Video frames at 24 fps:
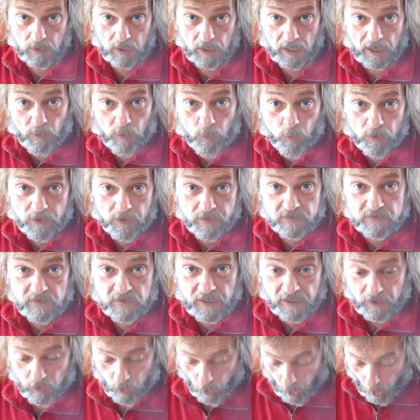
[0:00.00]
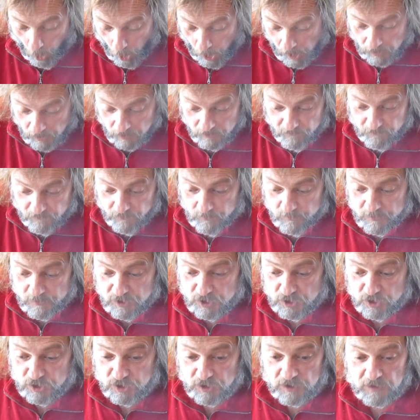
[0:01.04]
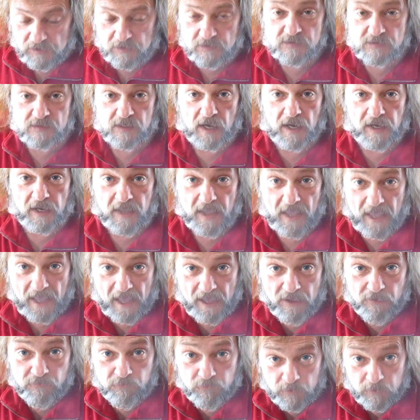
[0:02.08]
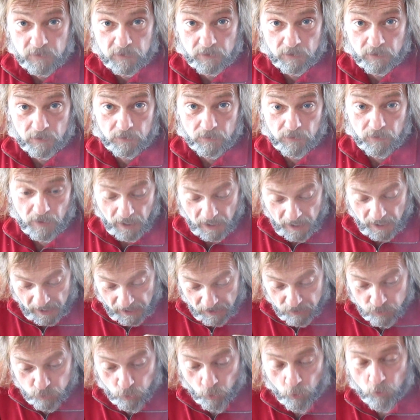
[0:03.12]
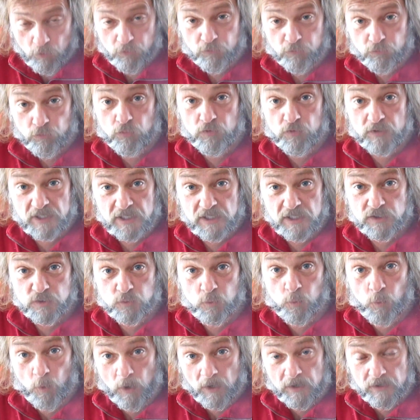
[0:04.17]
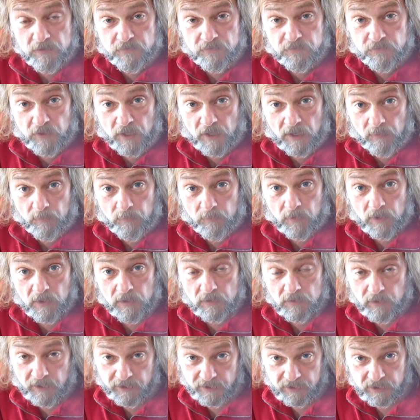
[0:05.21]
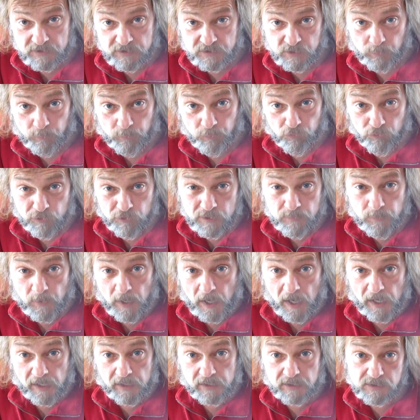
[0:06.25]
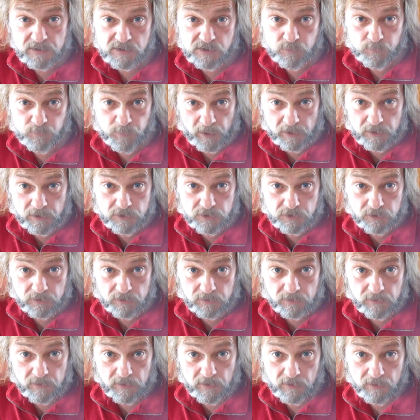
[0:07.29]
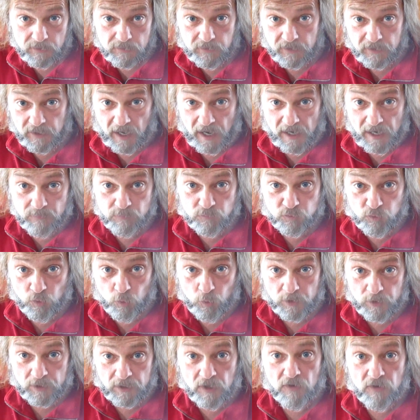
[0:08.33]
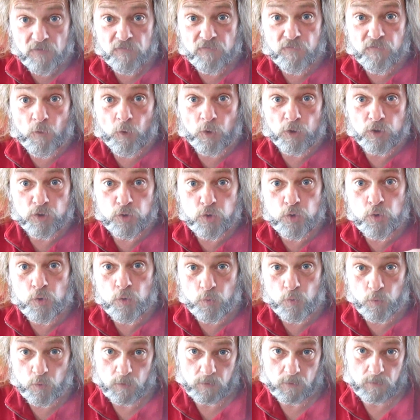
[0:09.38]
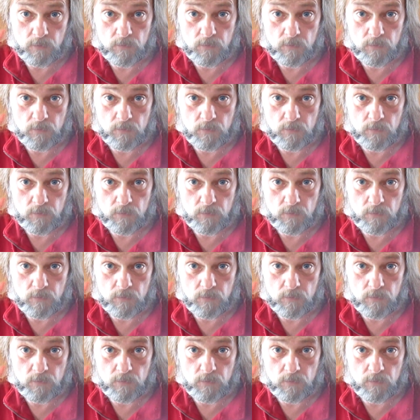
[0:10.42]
I want to take all of the machines I have here and go through each one of them like it's a pre-buy inspection that I'm doing for you.